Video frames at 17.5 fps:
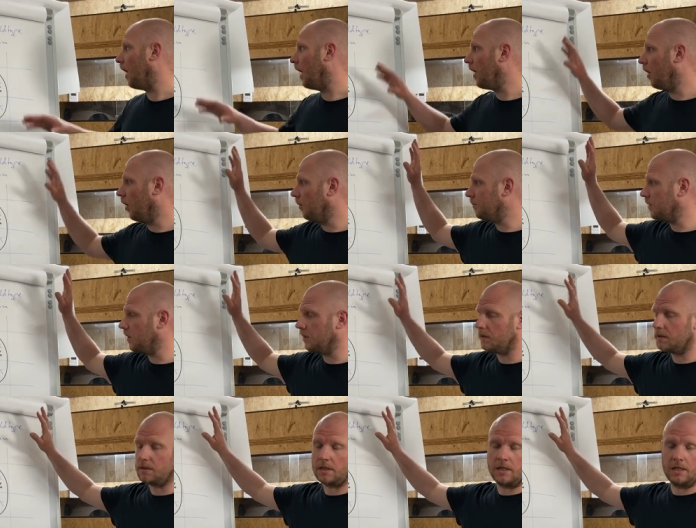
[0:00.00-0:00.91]
I hope
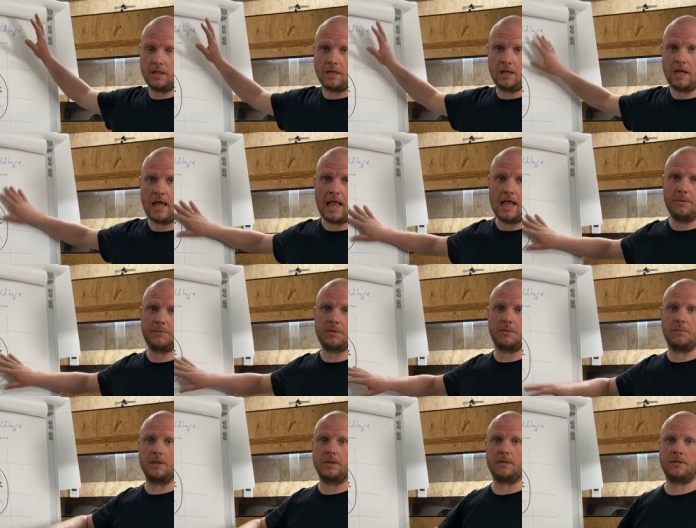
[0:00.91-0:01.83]
this uh, helps a
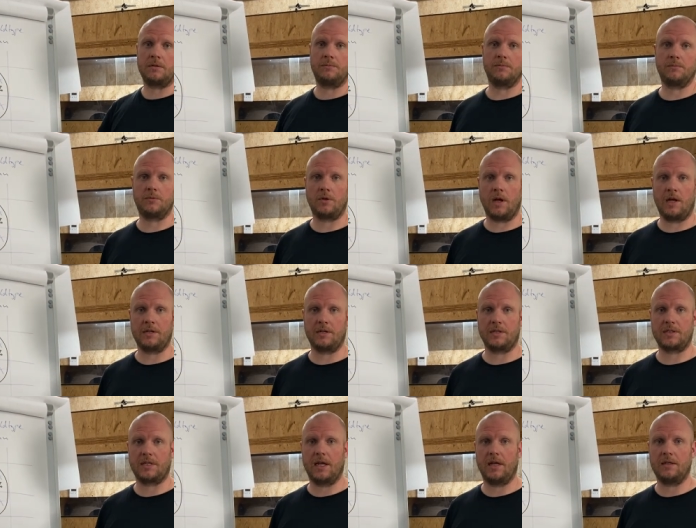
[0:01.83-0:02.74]
bit to
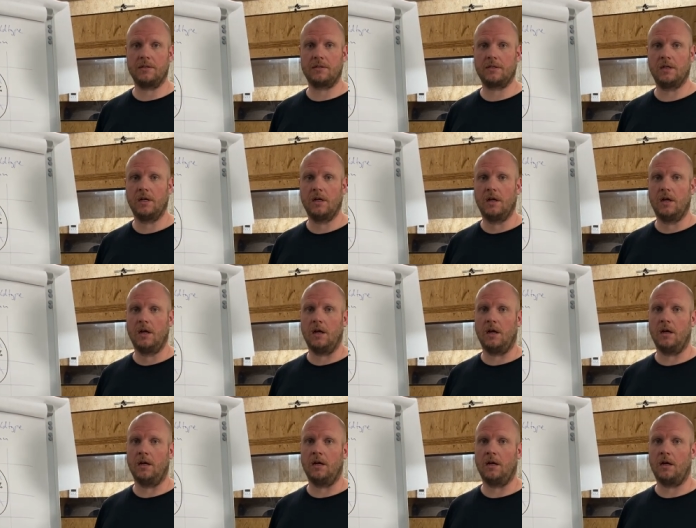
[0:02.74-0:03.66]
understand.
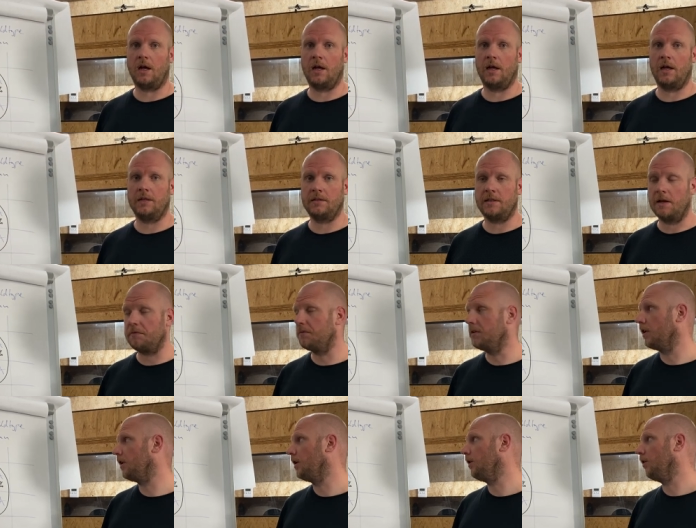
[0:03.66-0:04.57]
I
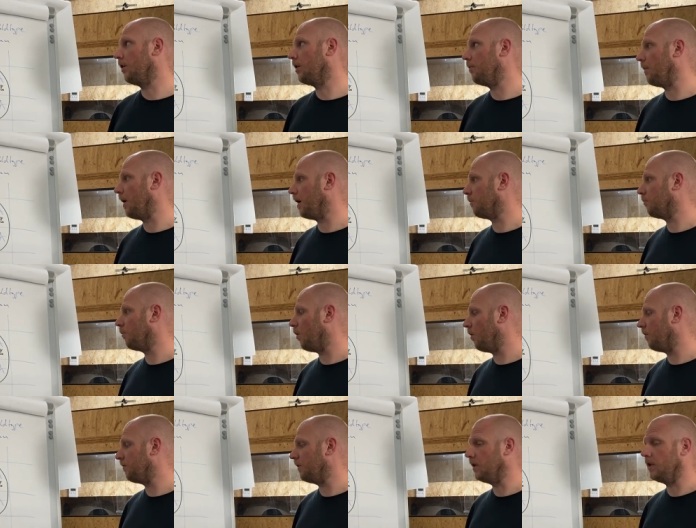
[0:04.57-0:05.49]
definitely gonna make
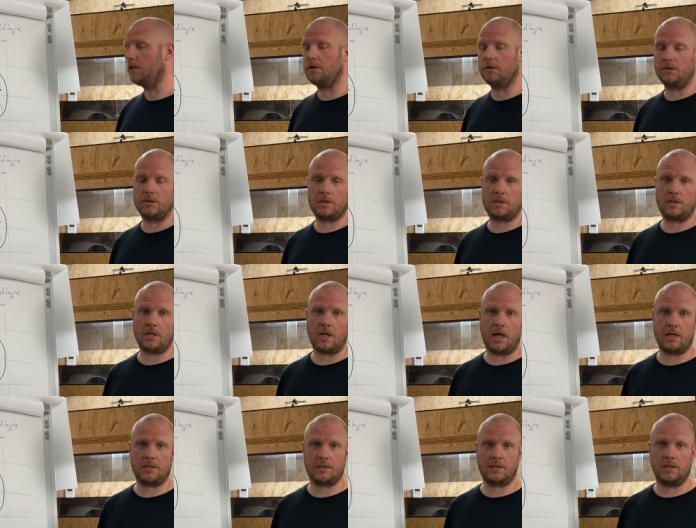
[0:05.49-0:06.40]
more videos
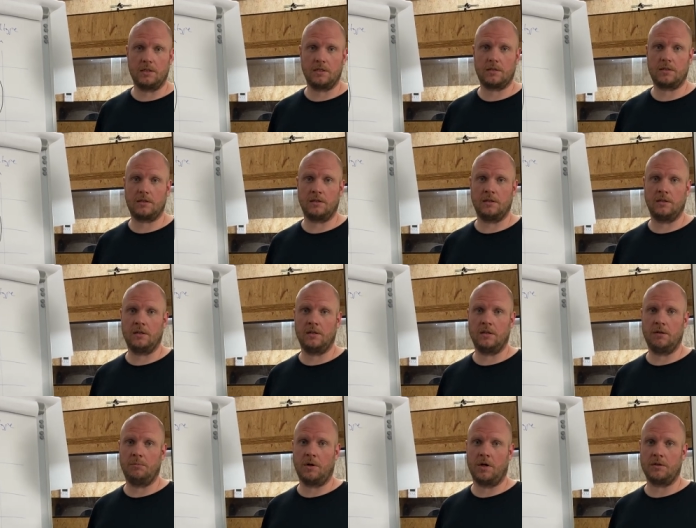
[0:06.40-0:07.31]
like this
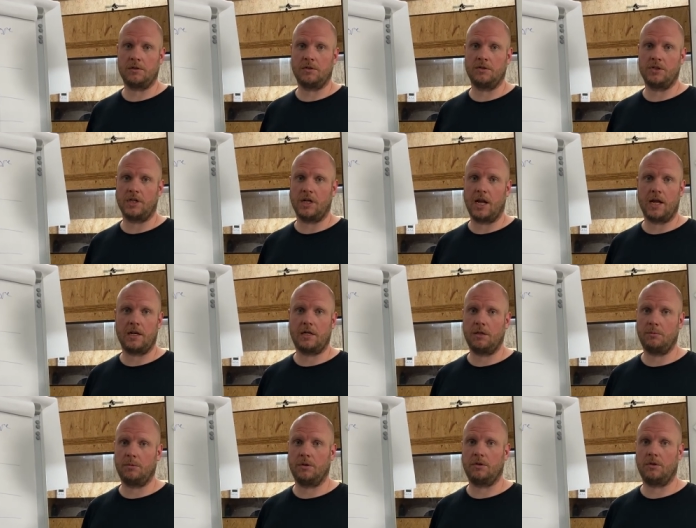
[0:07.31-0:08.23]
about the
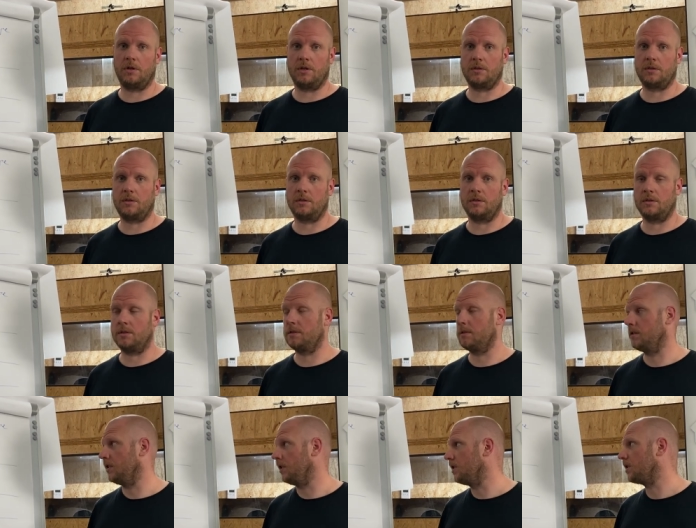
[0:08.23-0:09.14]
genetic because
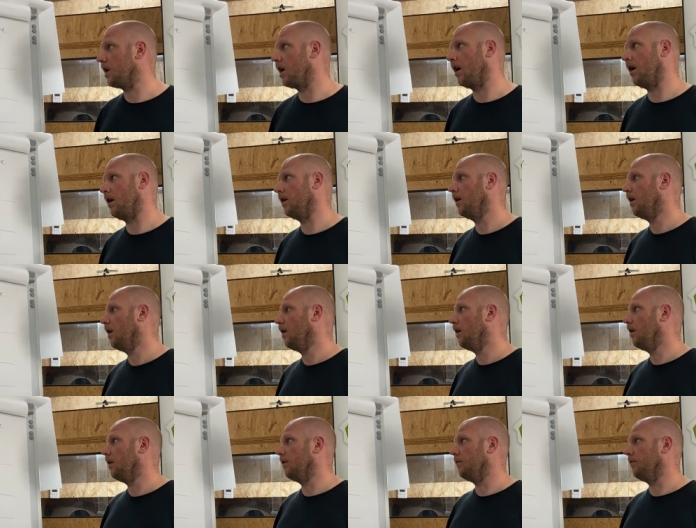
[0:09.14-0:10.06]
these are
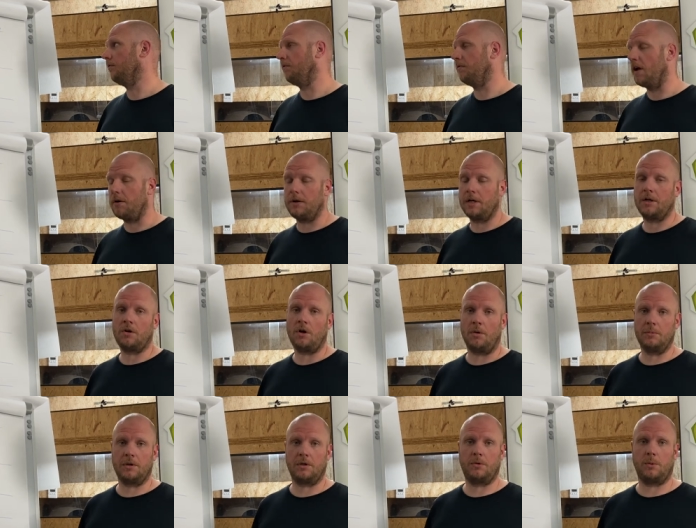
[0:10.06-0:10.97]
very
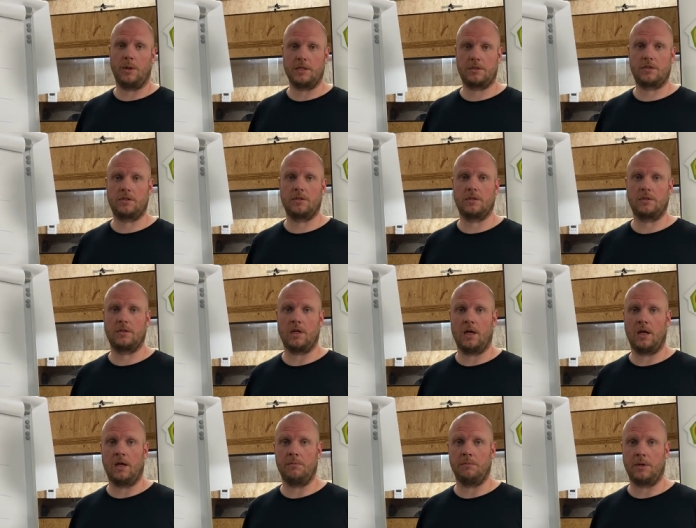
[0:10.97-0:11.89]
common questions
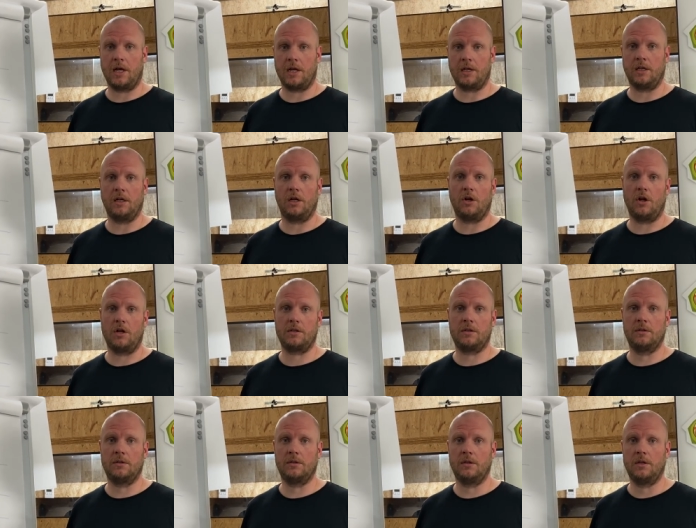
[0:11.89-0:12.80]
I'm getting a lot
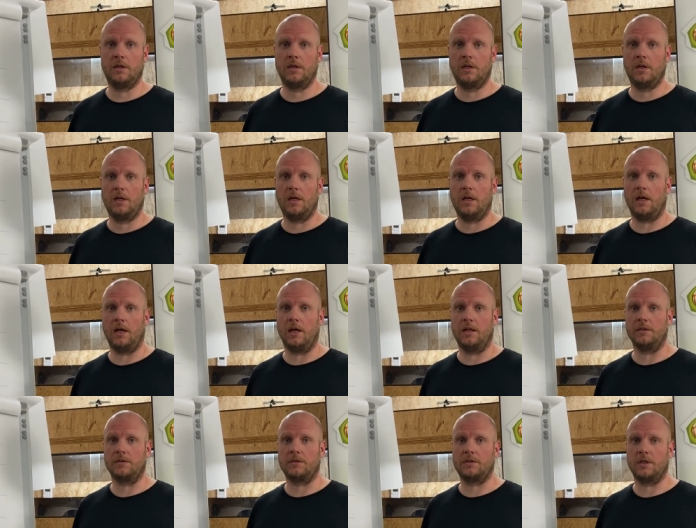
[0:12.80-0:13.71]

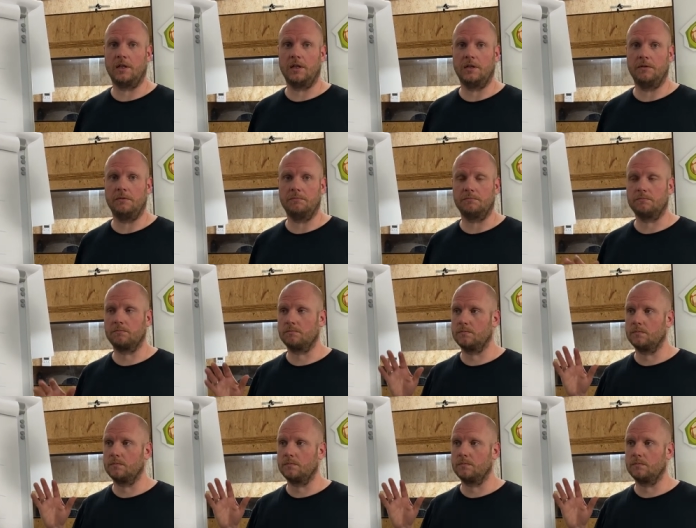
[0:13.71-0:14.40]
and um,